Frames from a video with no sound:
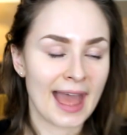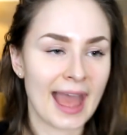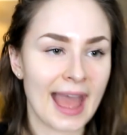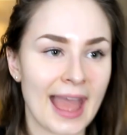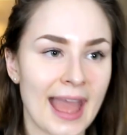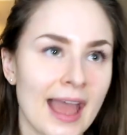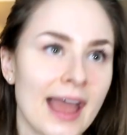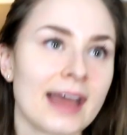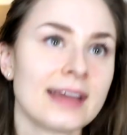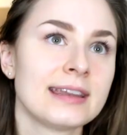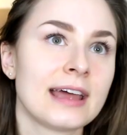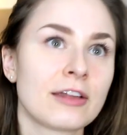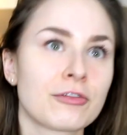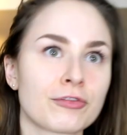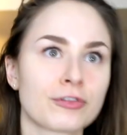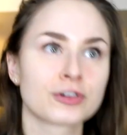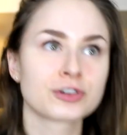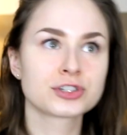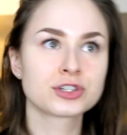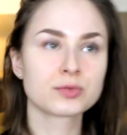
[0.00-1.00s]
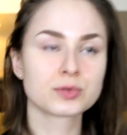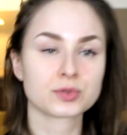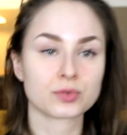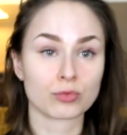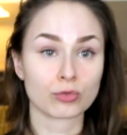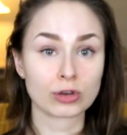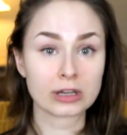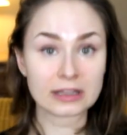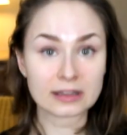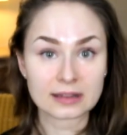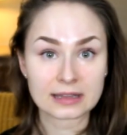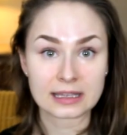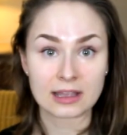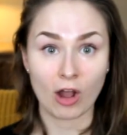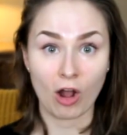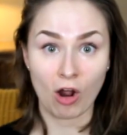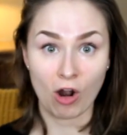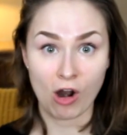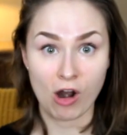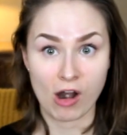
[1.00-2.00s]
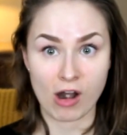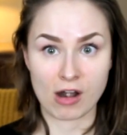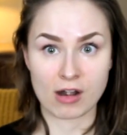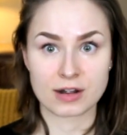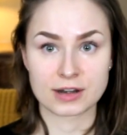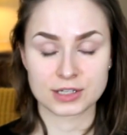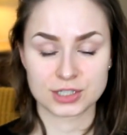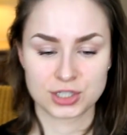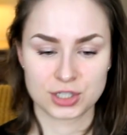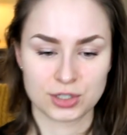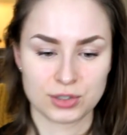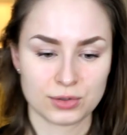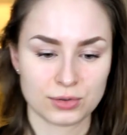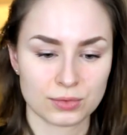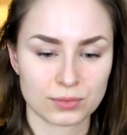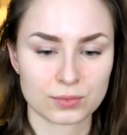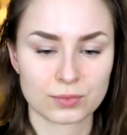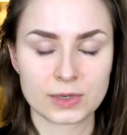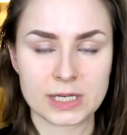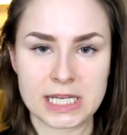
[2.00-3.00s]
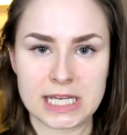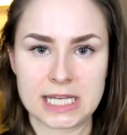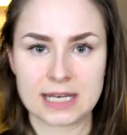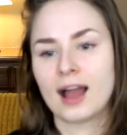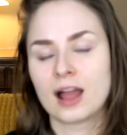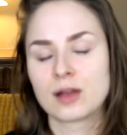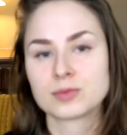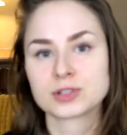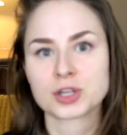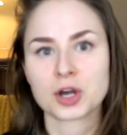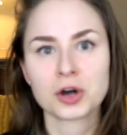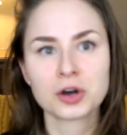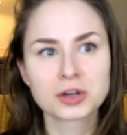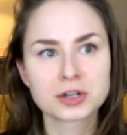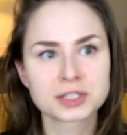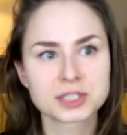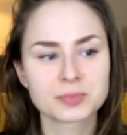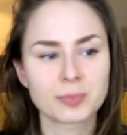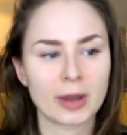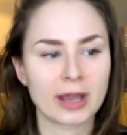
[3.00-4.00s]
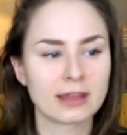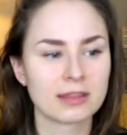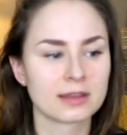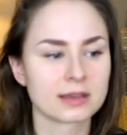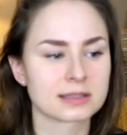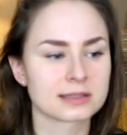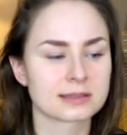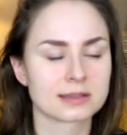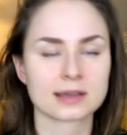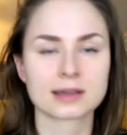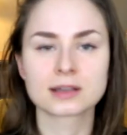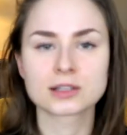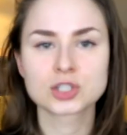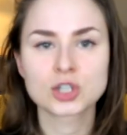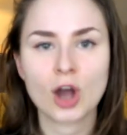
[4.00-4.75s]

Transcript: And at first it was really hard to read. I was hooked by this, like,